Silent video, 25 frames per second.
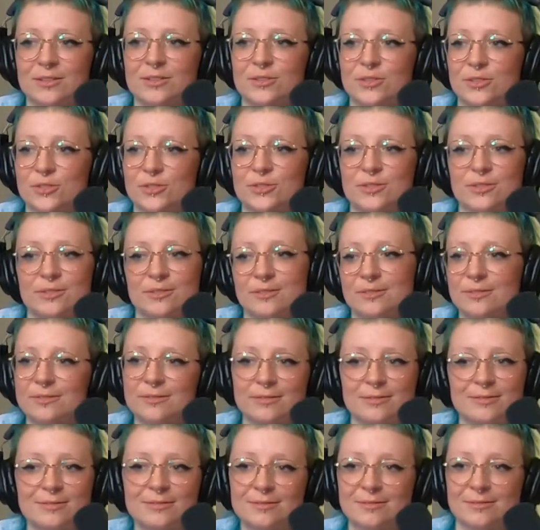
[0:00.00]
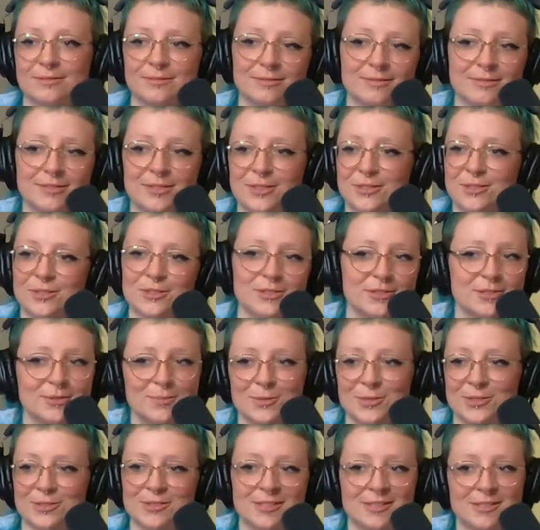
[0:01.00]
just some
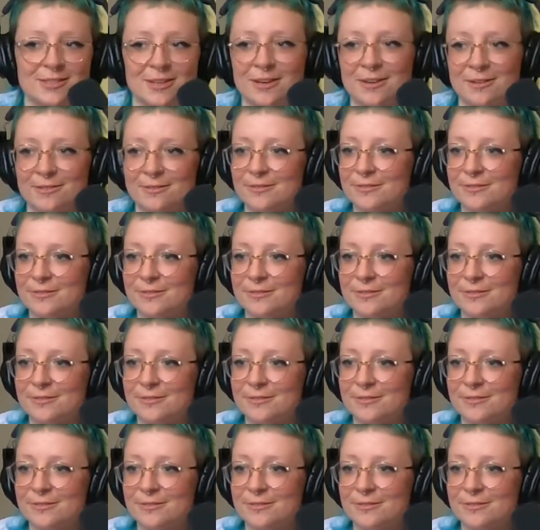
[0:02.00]
good stuff.